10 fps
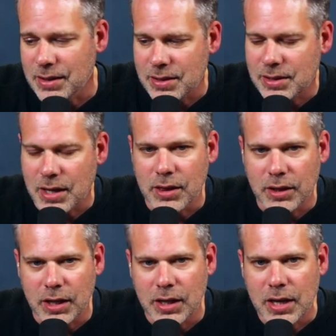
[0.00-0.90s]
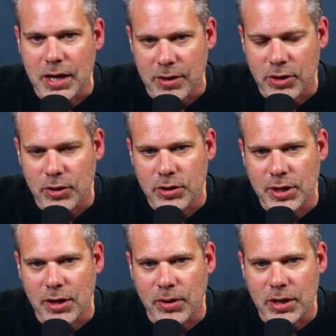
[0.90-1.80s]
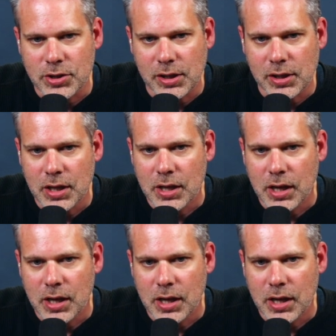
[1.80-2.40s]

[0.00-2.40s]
And then suddenly, in the third generation,